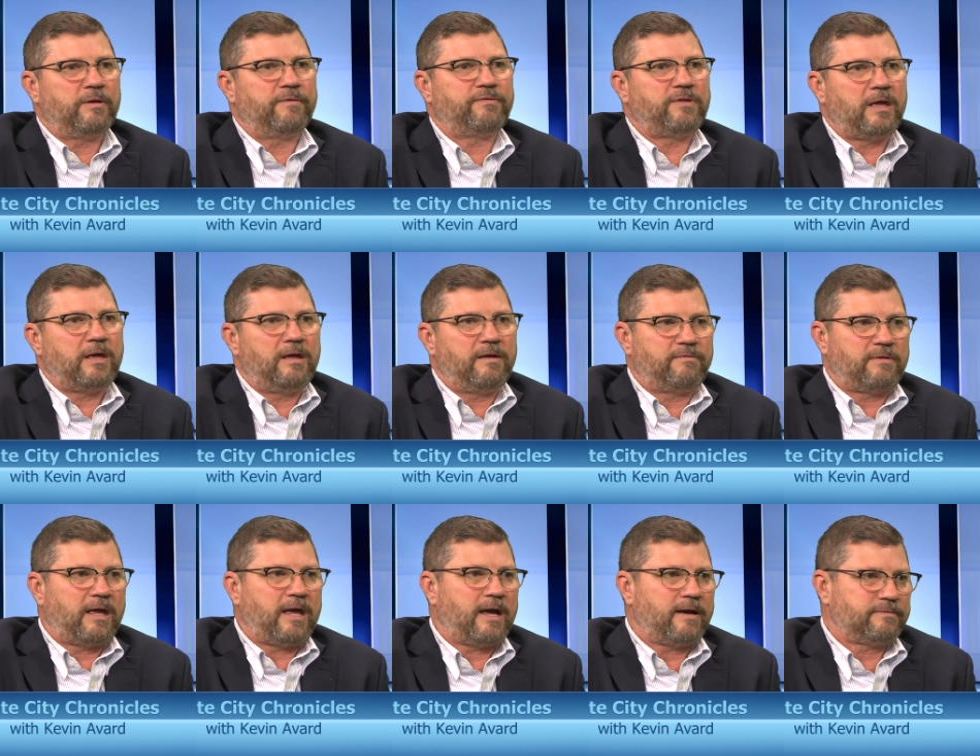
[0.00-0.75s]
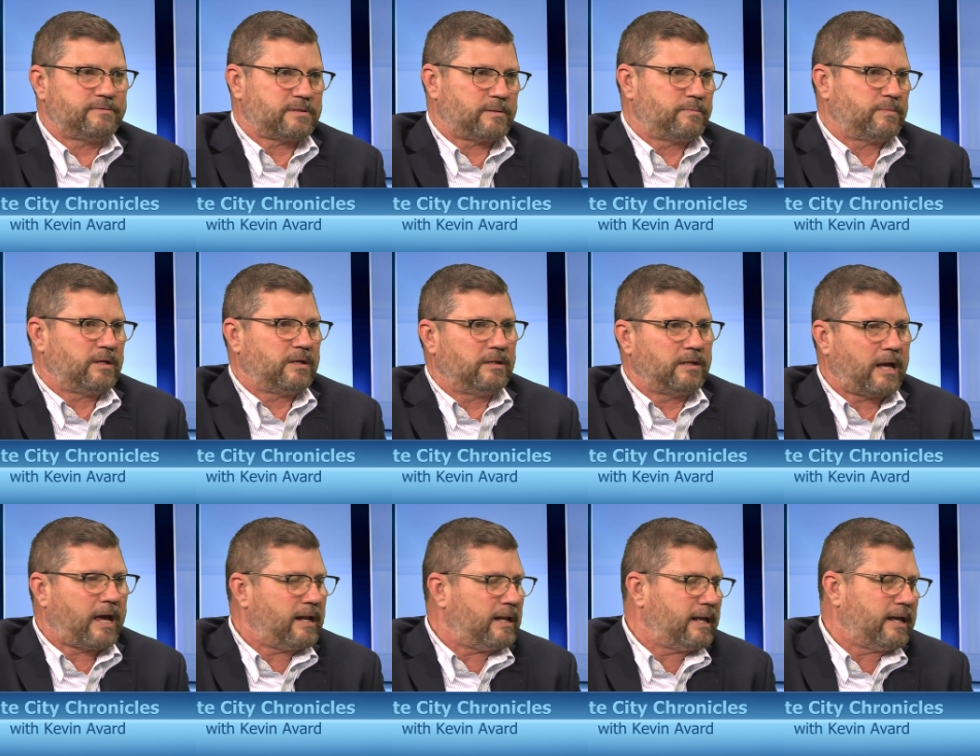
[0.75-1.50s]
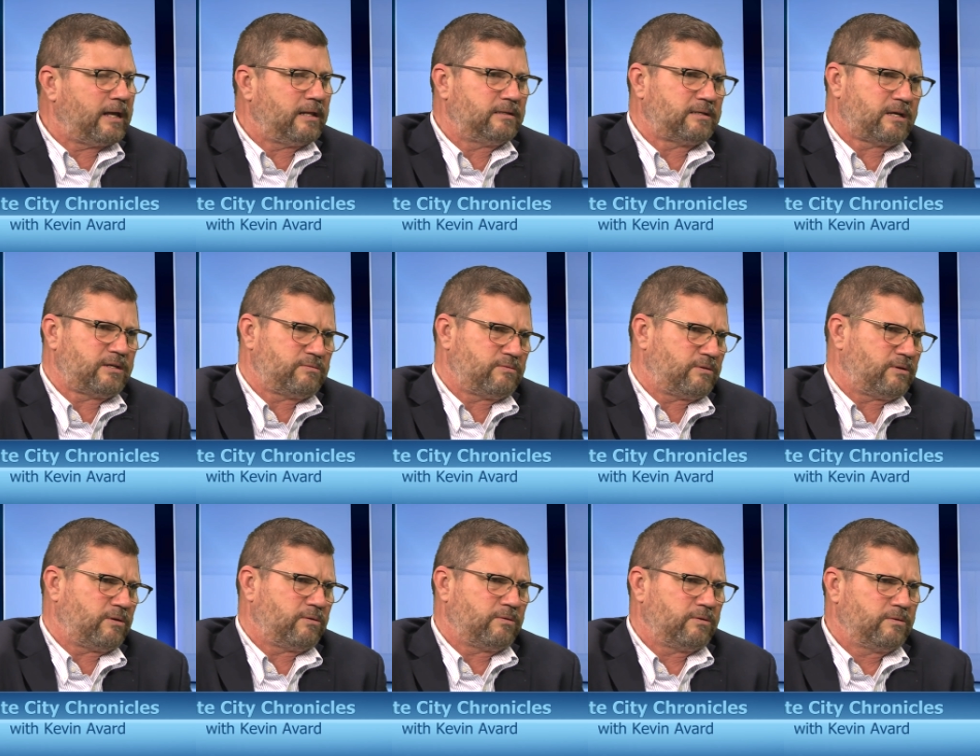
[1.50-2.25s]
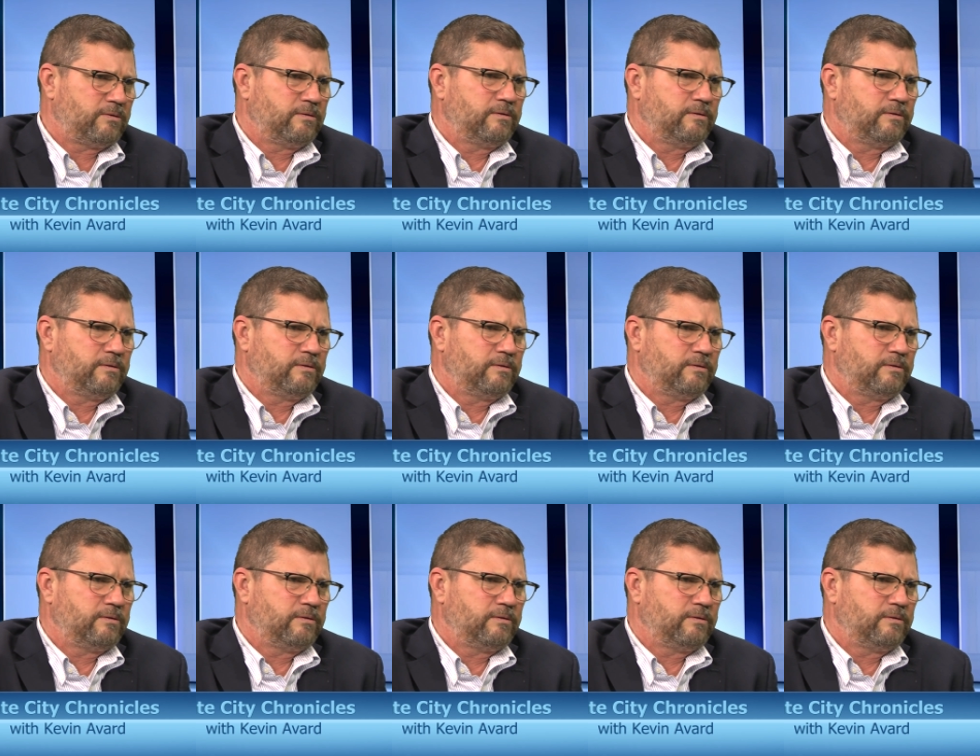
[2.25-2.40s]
If they have something, how do they get in touch with you?